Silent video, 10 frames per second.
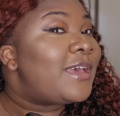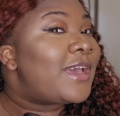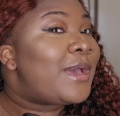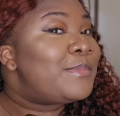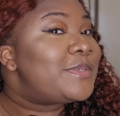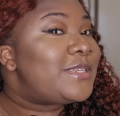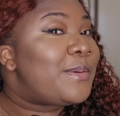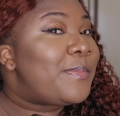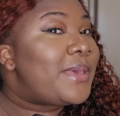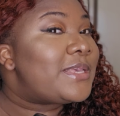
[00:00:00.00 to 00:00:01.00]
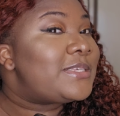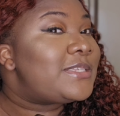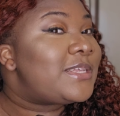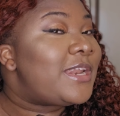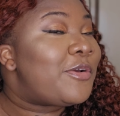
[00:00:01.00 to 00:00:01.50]
comes in a
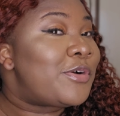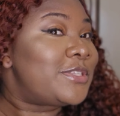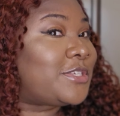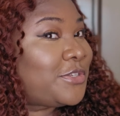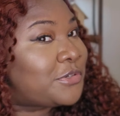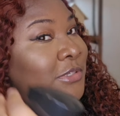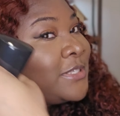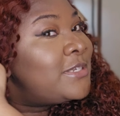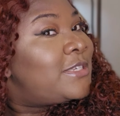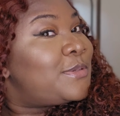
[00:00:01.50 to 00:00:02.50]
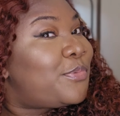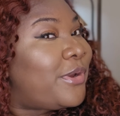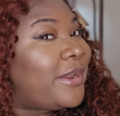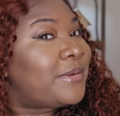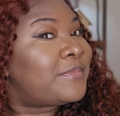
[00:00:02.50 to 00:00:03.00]
mist and a continuous
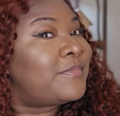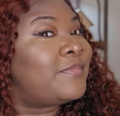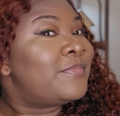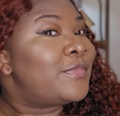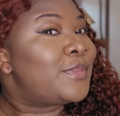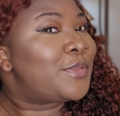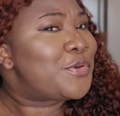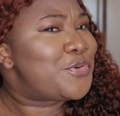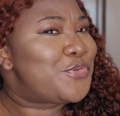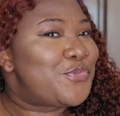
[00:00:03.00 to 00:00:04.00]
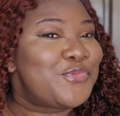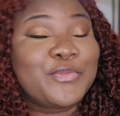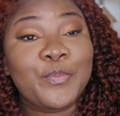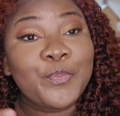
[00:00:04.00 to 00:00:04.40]
spray. Oh,